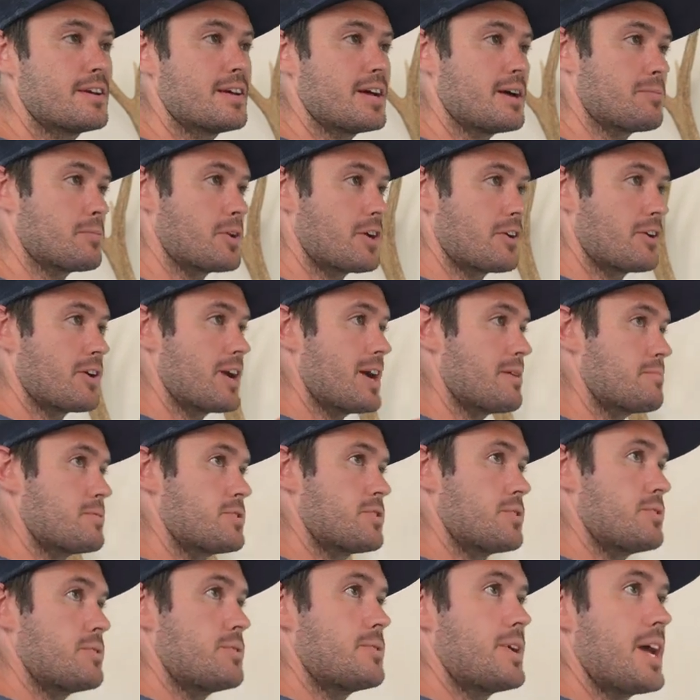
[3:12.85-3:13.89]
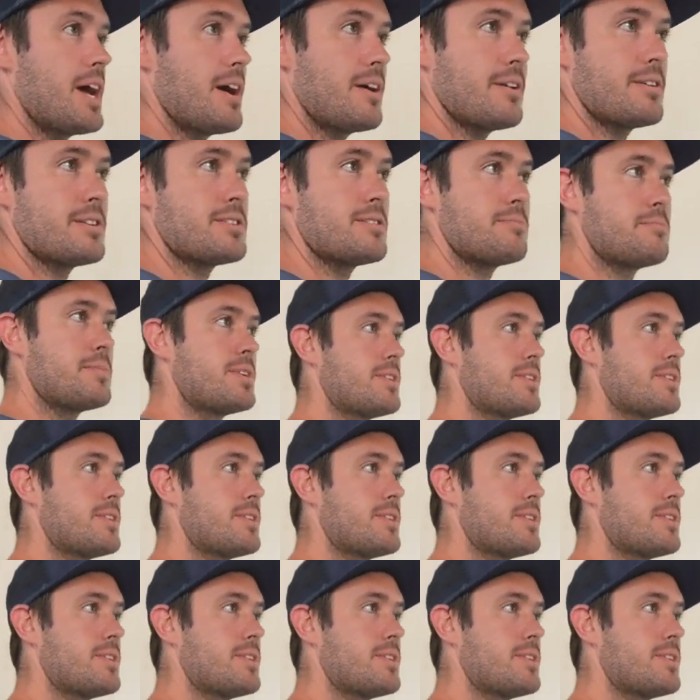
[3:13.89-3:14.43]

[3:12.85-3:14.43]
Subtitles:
I'm going to grab 2 gallons of